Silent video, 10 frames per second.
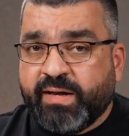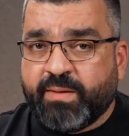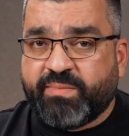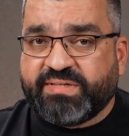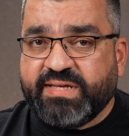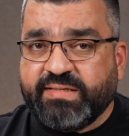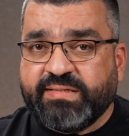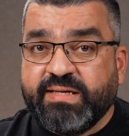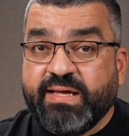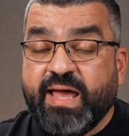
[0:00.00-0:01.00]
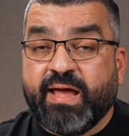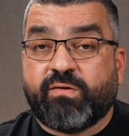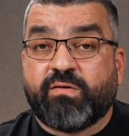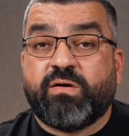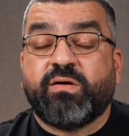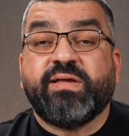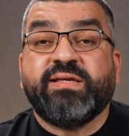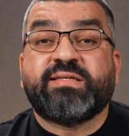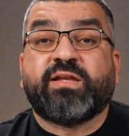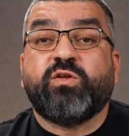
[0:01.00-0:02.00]
Number six, N-RAW
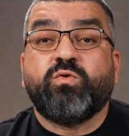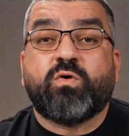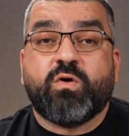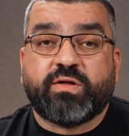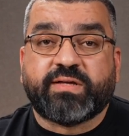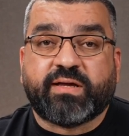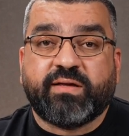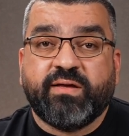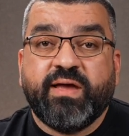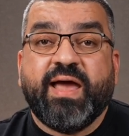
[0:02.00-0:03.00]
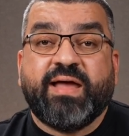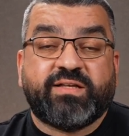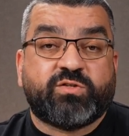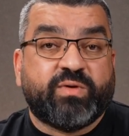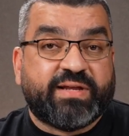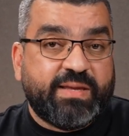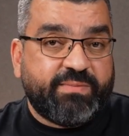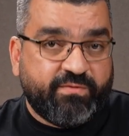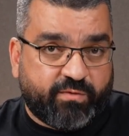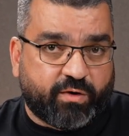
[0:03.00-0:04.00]
is a new codec, and it will
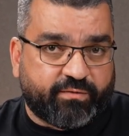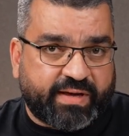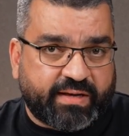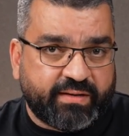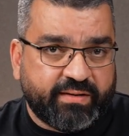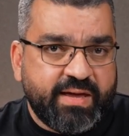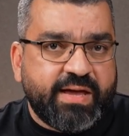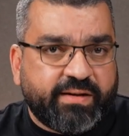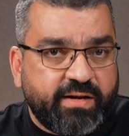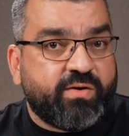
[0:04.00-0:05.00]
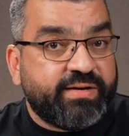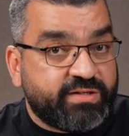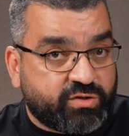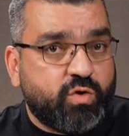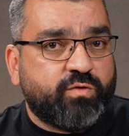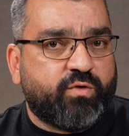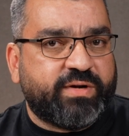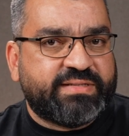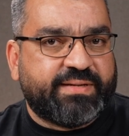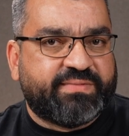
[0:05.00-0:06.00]
keep evolving. Nikon is known for
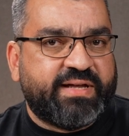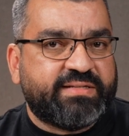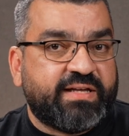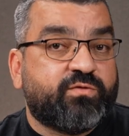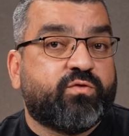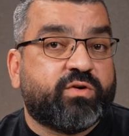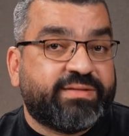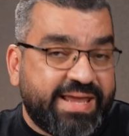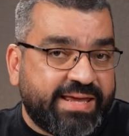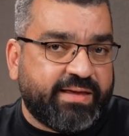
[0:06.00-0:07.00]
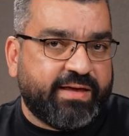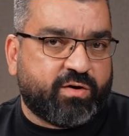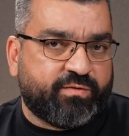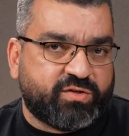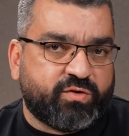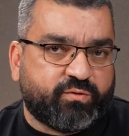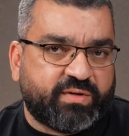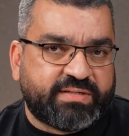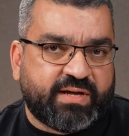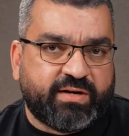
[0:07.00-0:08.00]
its updates and for taking care of the
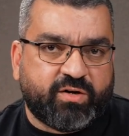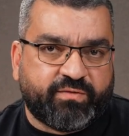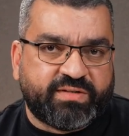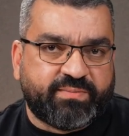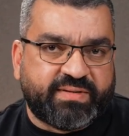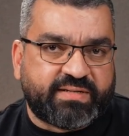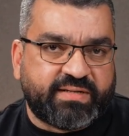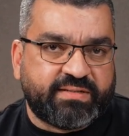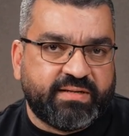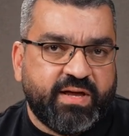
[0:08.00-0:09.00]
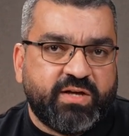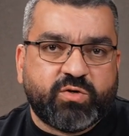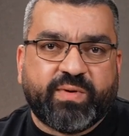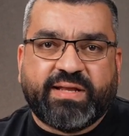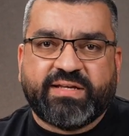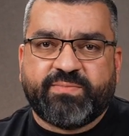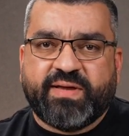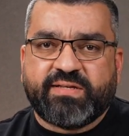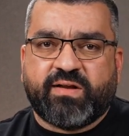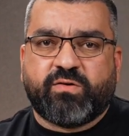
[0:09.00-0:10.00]
software side of its business, so we can
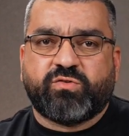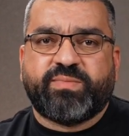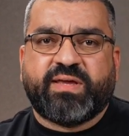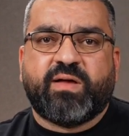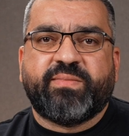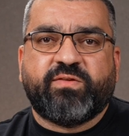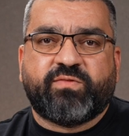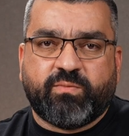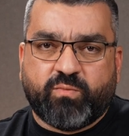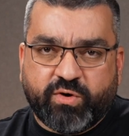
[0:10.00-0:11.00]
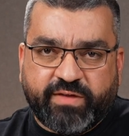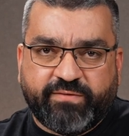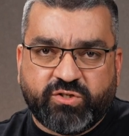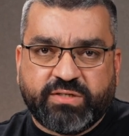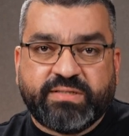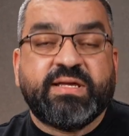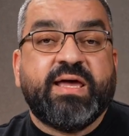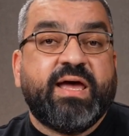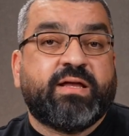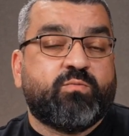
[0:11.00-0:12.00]
expect N-RAW to become even more efficient
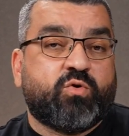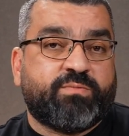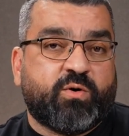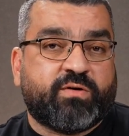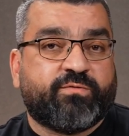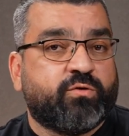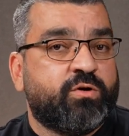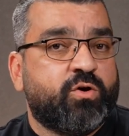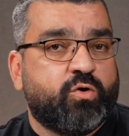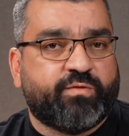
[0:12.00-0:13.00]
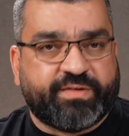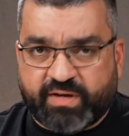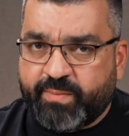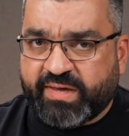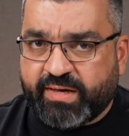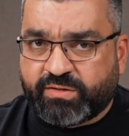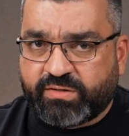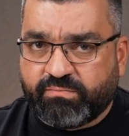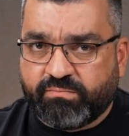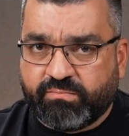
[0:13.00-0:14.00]
and more powerful over the coming years.